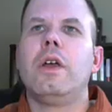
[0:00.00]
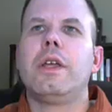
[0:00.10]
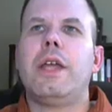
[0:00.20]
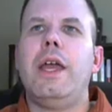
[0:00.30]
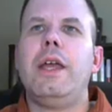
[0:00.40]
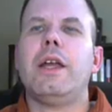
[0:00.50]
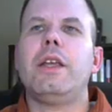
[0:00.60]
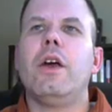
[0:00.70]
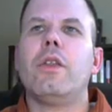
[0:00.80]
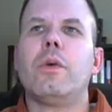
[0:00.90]
Okay,
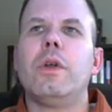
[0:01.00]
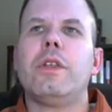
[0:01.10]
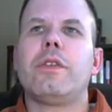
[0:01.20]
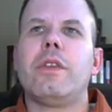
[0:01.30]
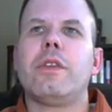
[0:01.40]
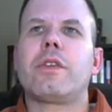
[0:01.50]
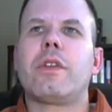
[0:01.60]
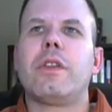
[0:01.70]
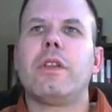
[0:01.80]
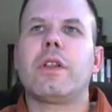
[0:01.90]
another one is this
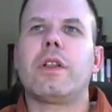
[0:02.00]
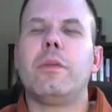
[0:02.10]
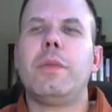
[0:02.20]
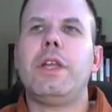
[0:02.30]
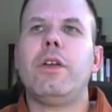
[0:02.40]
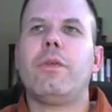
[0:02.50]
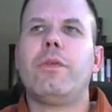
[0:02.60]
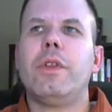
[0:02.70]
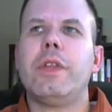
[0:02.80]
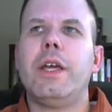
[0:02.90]

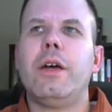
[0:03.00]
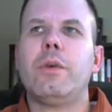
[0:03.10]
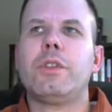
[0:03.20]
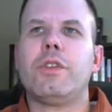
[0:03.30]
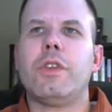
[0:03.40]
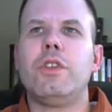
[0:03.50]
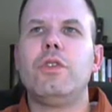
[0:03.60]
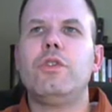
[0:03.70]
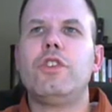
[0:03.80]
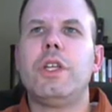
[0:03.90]
Chlamydiophilia, which is a
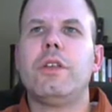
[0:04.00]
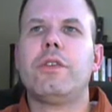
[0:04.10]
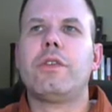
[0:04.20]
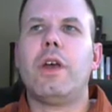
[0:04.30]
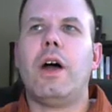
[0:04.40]
new genus.